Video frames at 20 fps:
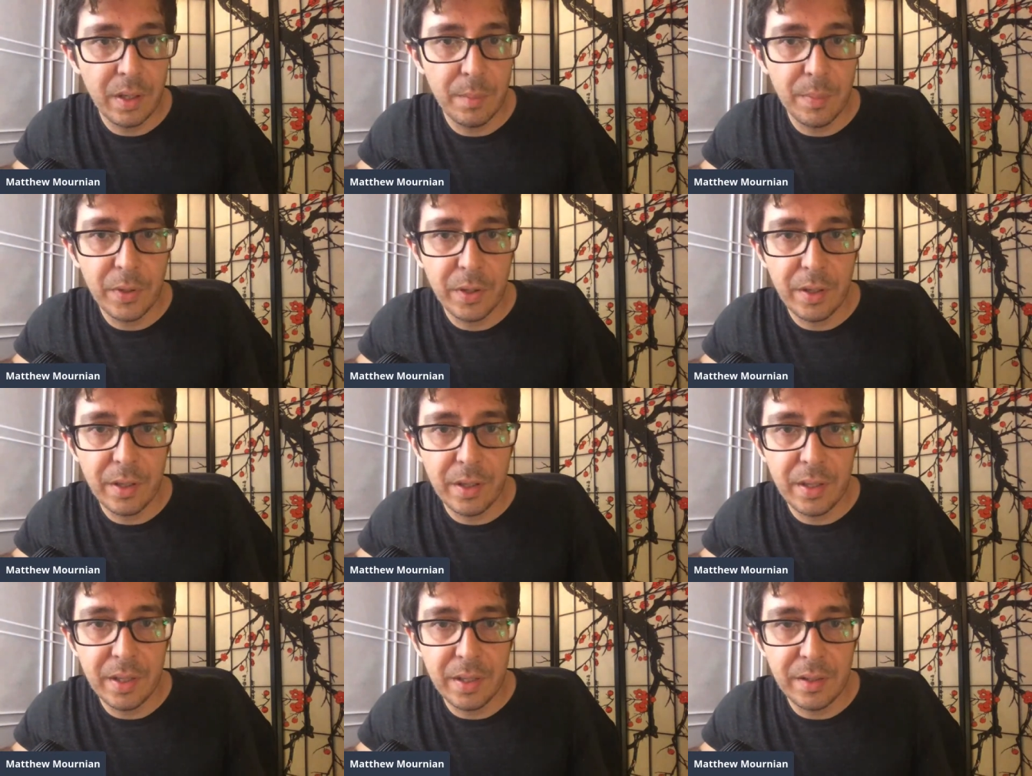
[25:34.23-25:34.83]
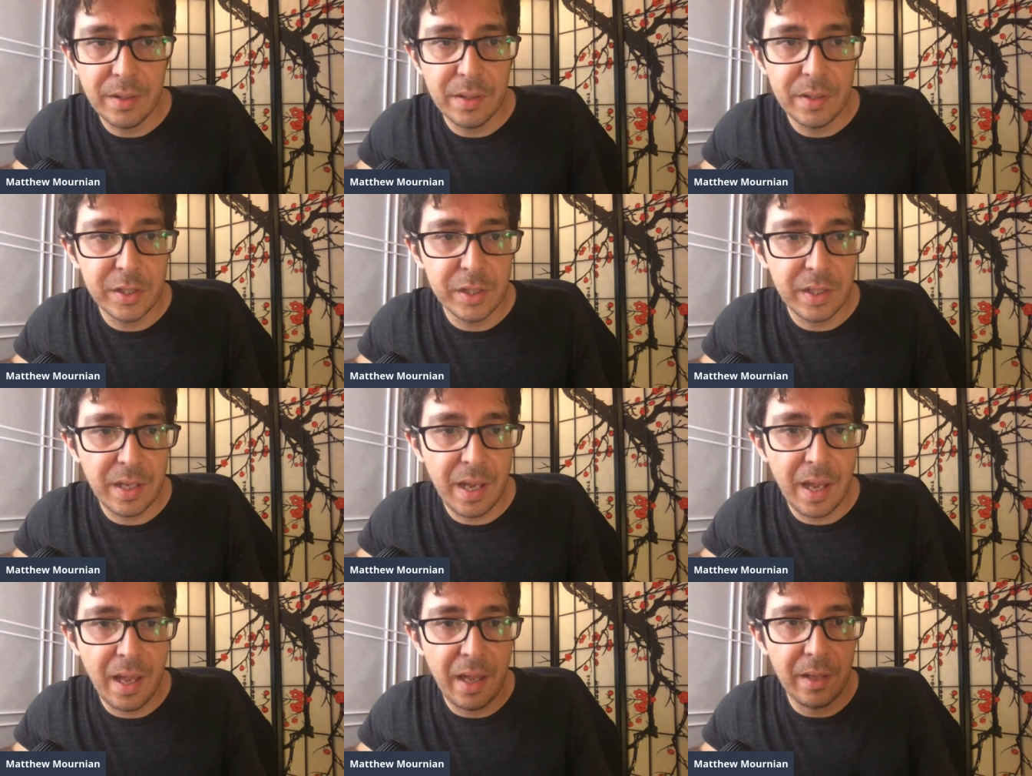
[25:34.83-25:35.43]
Put it in the
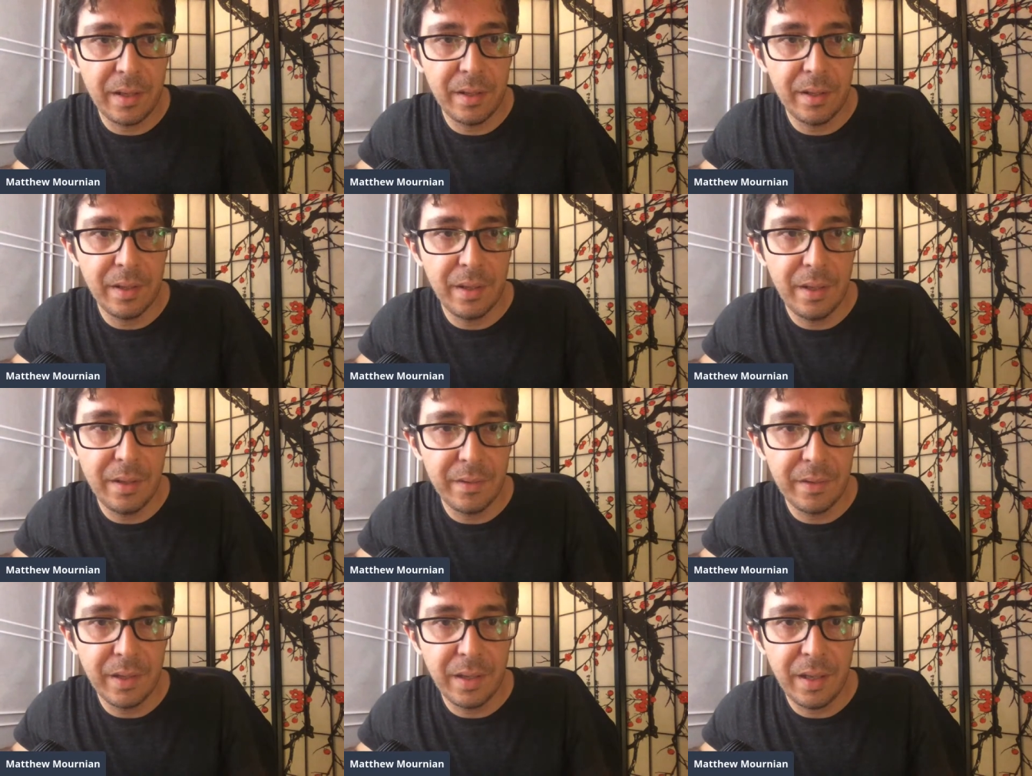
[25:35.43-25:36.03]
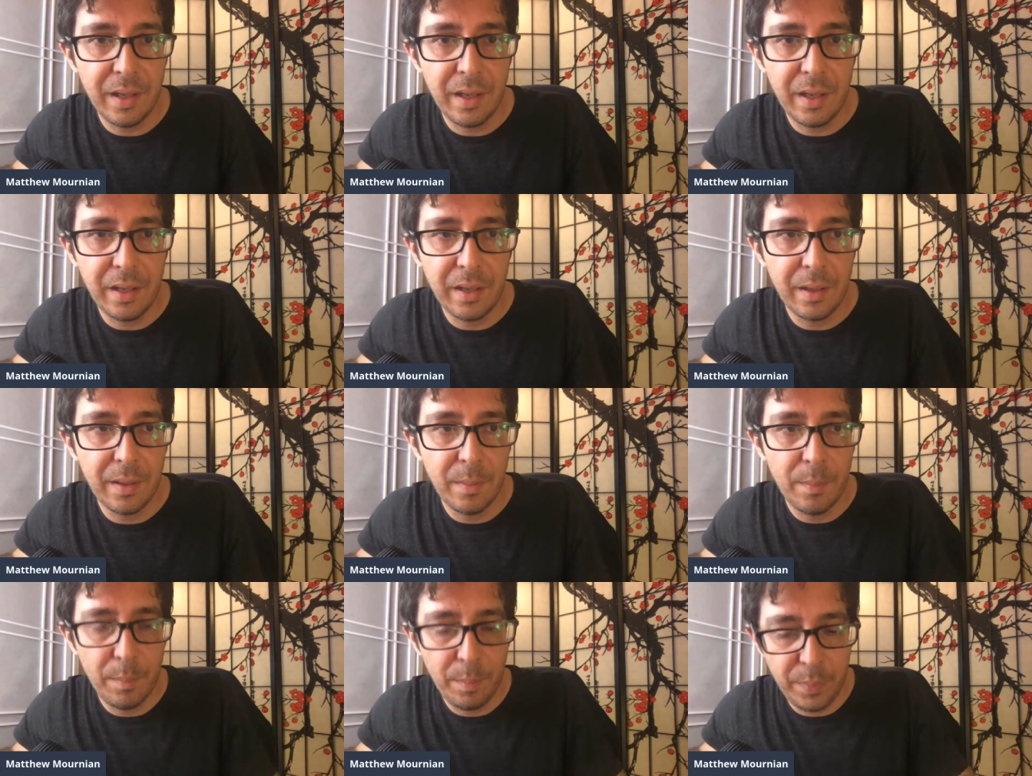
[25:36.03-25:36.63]
chat.
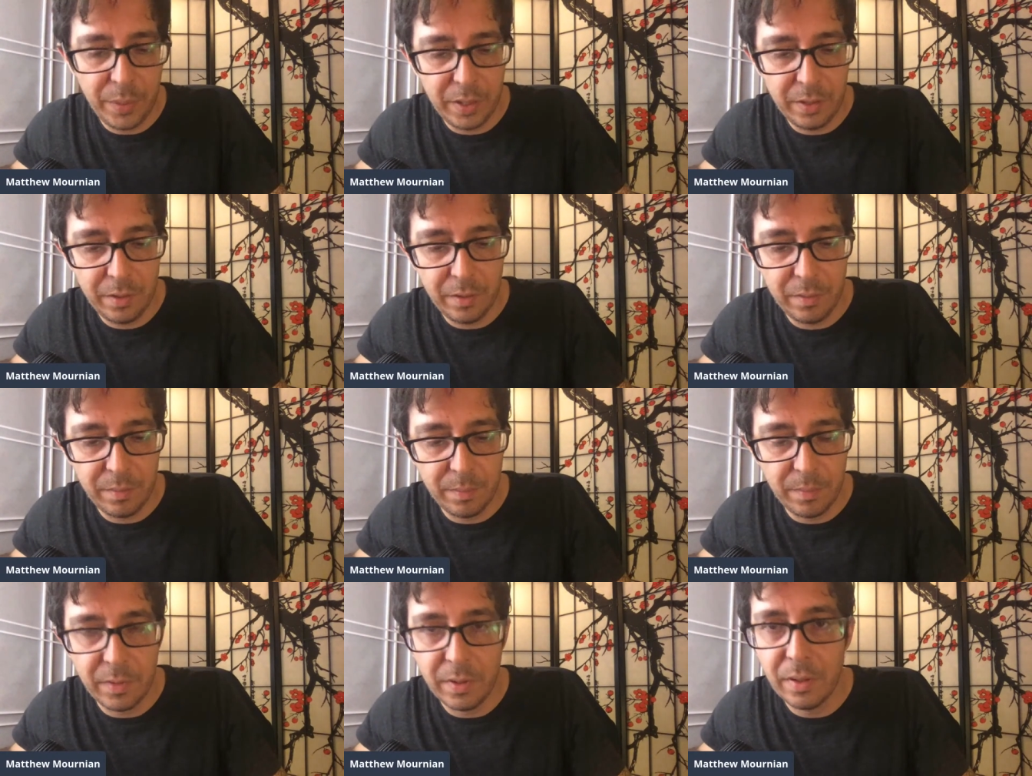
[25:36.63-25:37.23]
Okay. Boom.